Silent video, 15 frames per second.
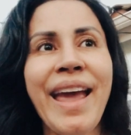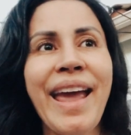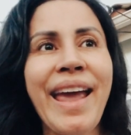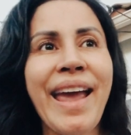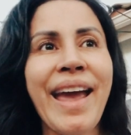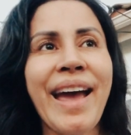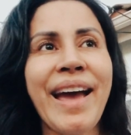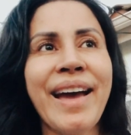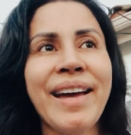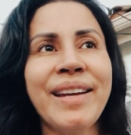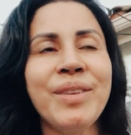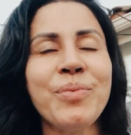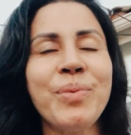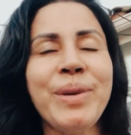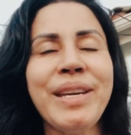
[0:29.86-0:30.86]

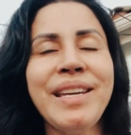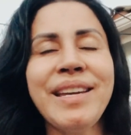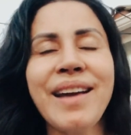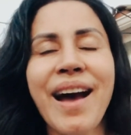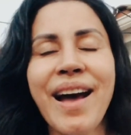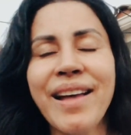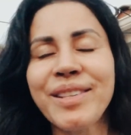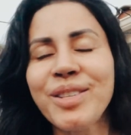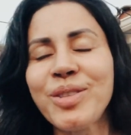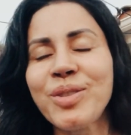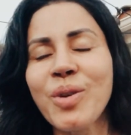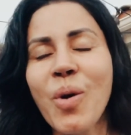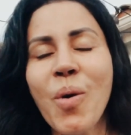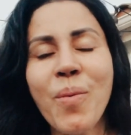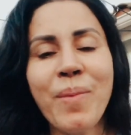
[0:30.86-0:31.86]
and we got
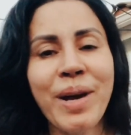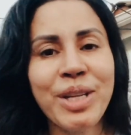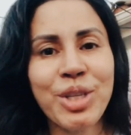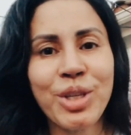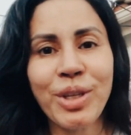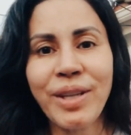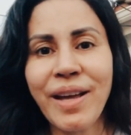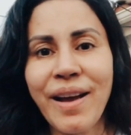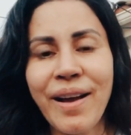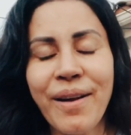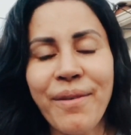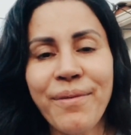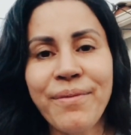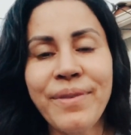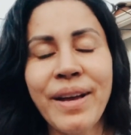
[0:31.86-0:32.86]
so much
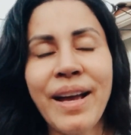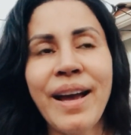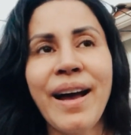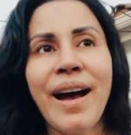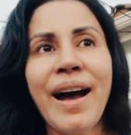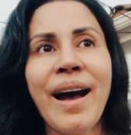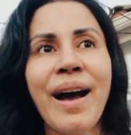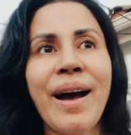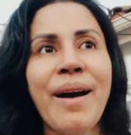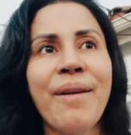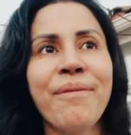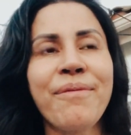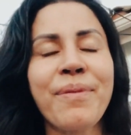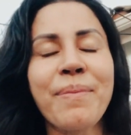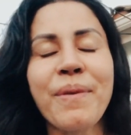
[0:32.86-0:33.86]
love
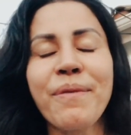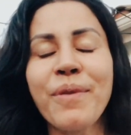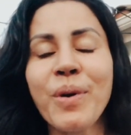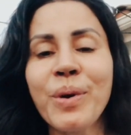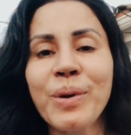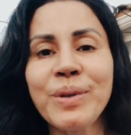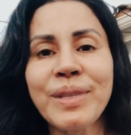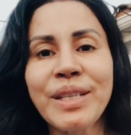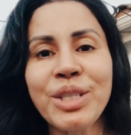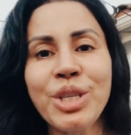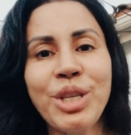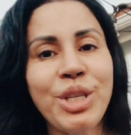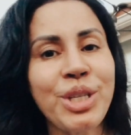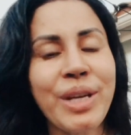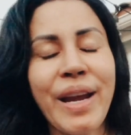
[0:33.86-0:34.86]
from the photos that
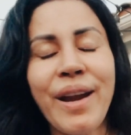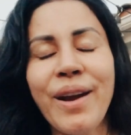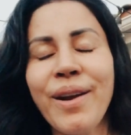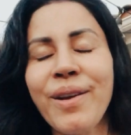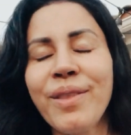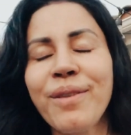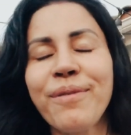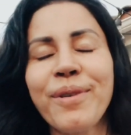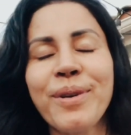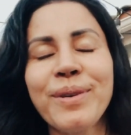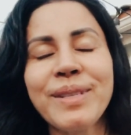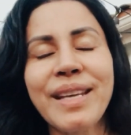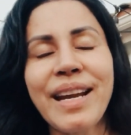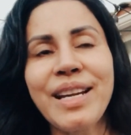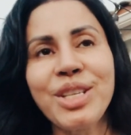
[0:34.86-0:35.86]
she shared, the
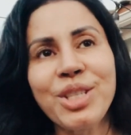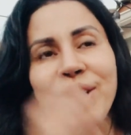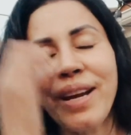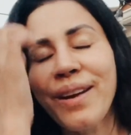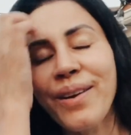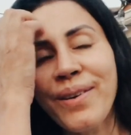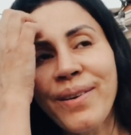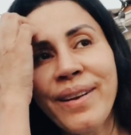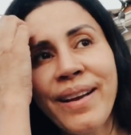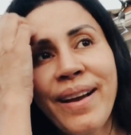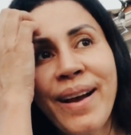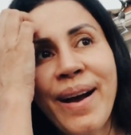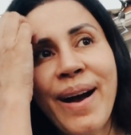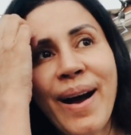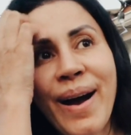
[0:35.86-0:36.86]
photos that I shared.
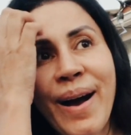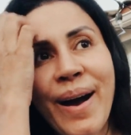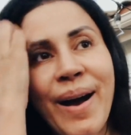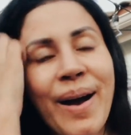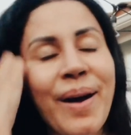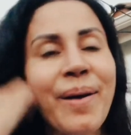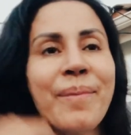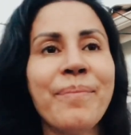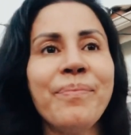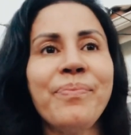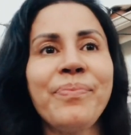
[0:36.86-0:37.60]
So